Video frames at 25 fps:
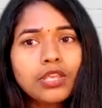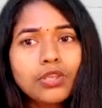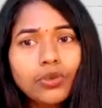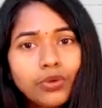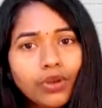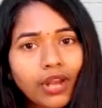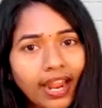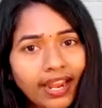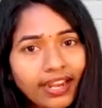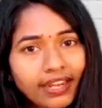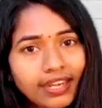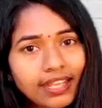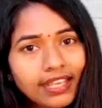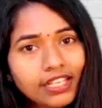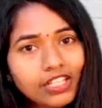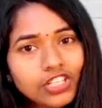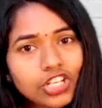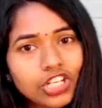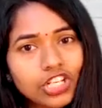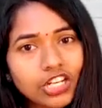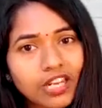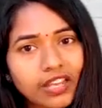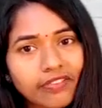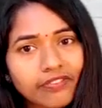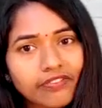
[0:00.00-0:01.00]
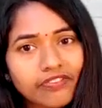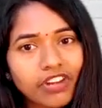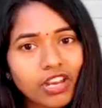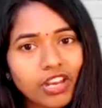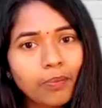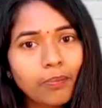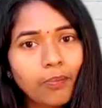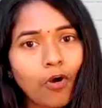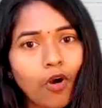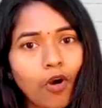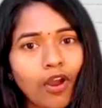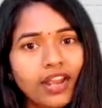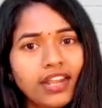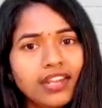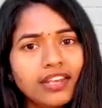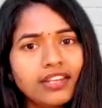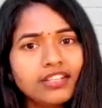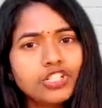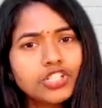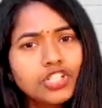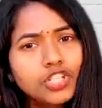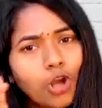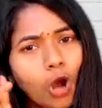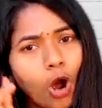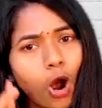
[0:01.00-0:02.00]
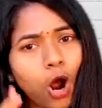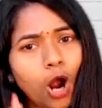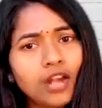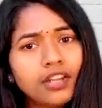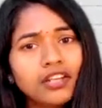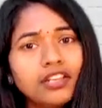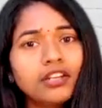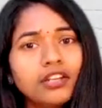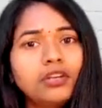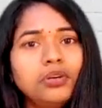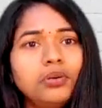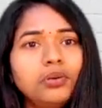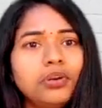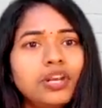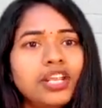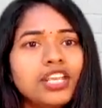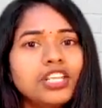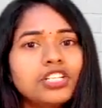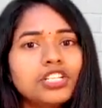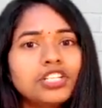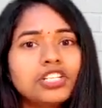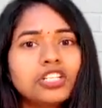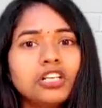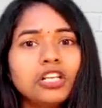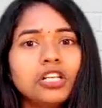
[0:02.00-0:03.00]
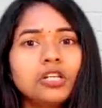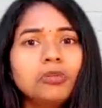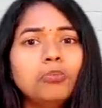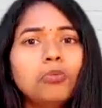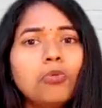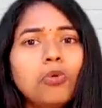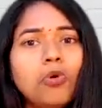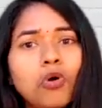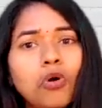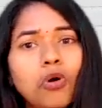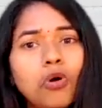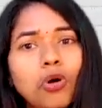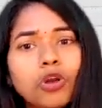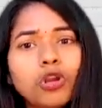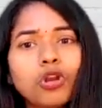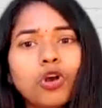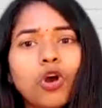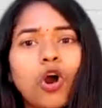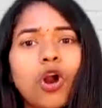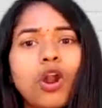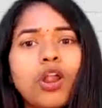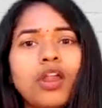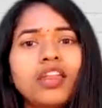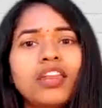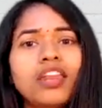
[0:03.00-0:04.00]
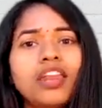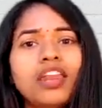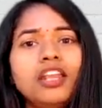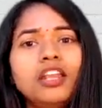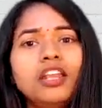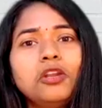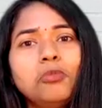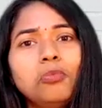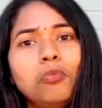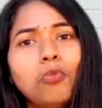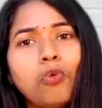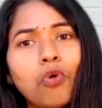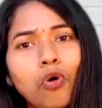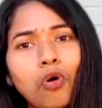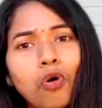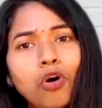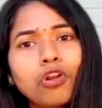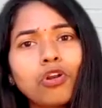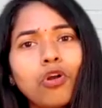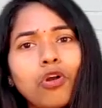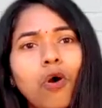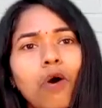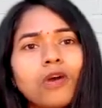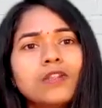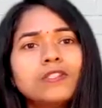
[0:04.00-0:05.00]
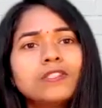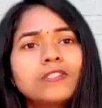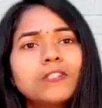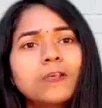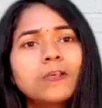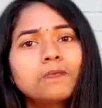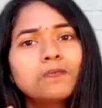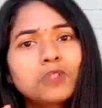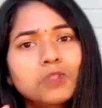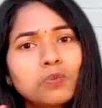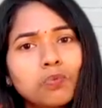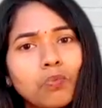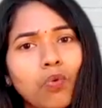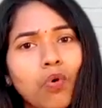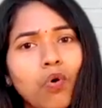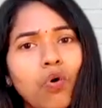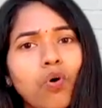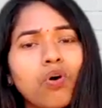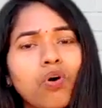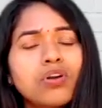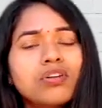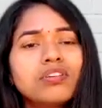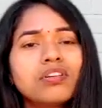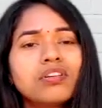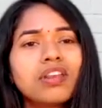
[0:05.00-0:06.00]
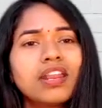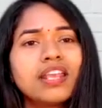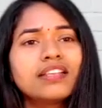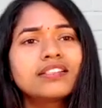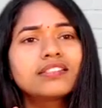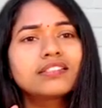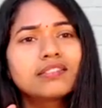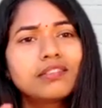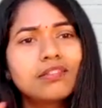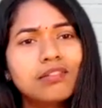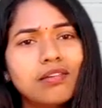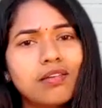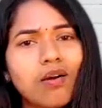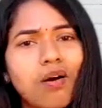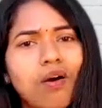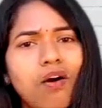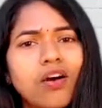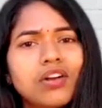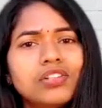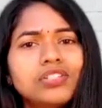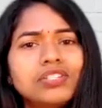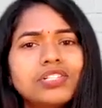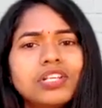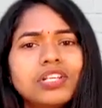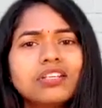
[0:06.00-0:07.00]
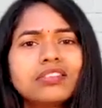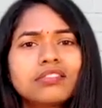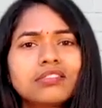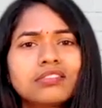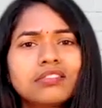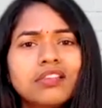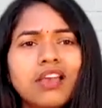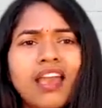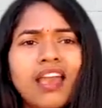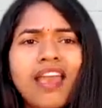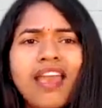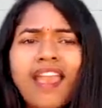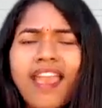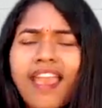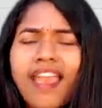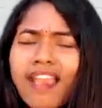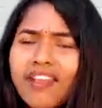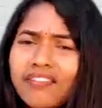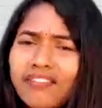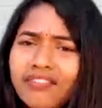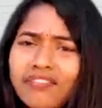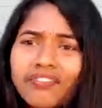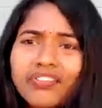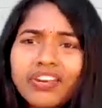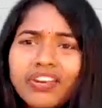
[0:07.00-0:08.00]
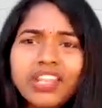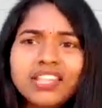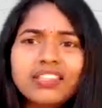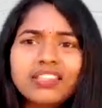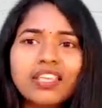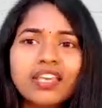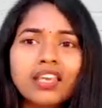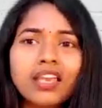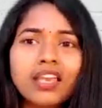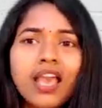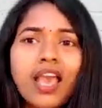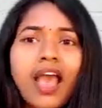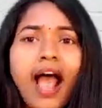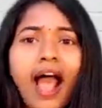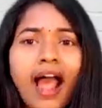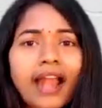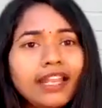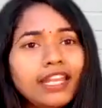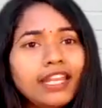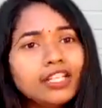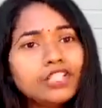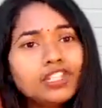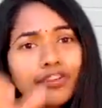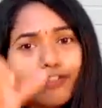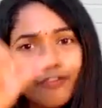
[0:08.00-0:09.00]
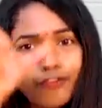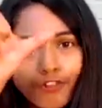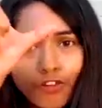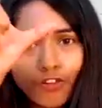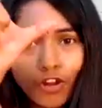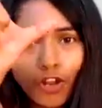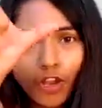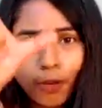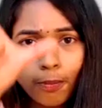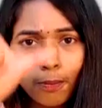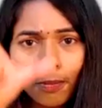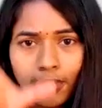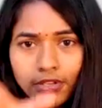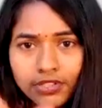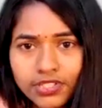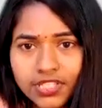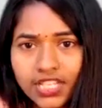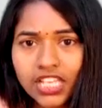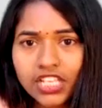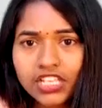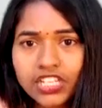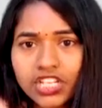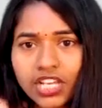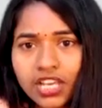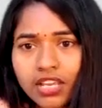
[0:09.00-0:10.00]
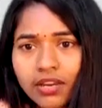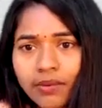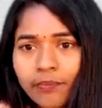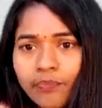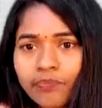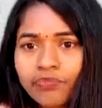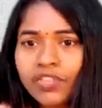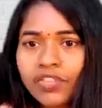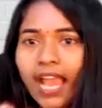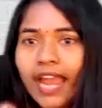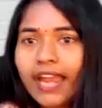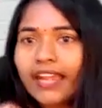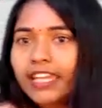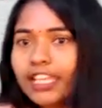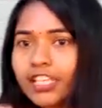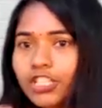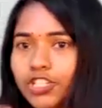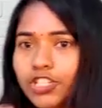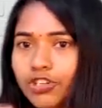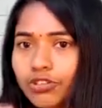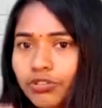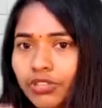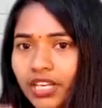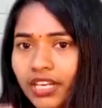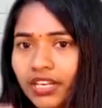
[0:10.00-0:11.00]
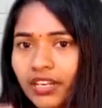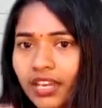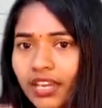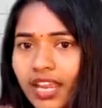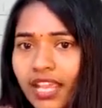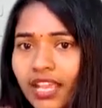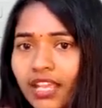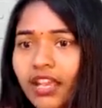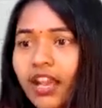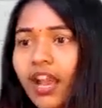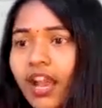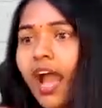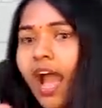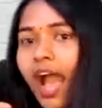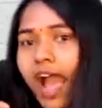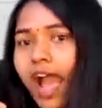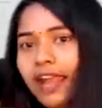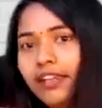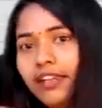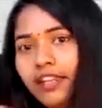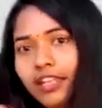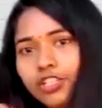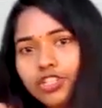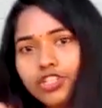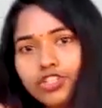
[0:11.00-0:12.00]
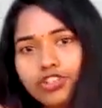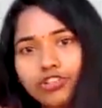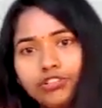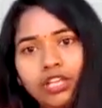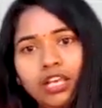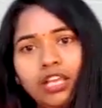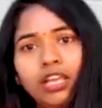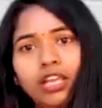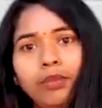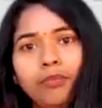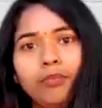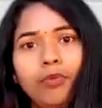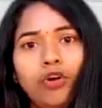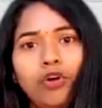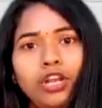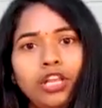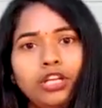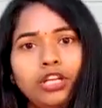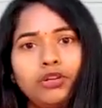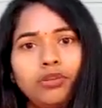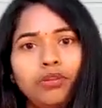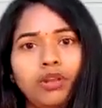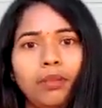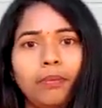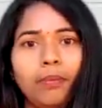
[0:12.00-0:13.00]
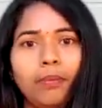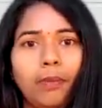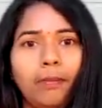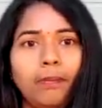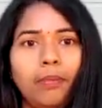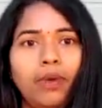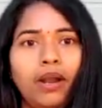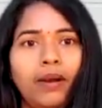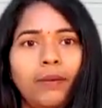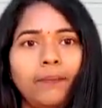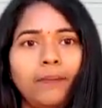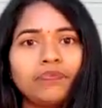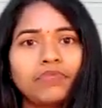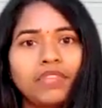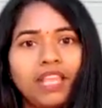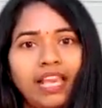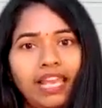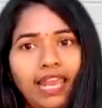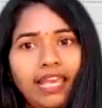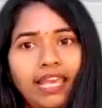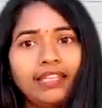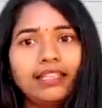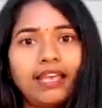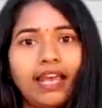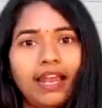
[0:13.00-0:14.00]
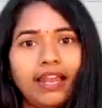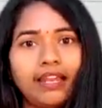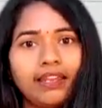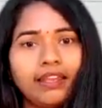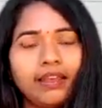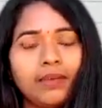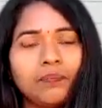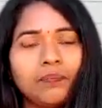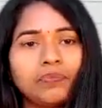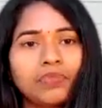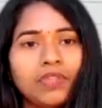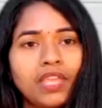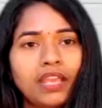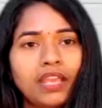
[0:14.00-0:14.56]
You write each and every point. Short duration, more content, more concepts, more tricks, logics, everything. I teach you full procedure. I teach you the trick. I teach you the mnemonic to remember. Like that.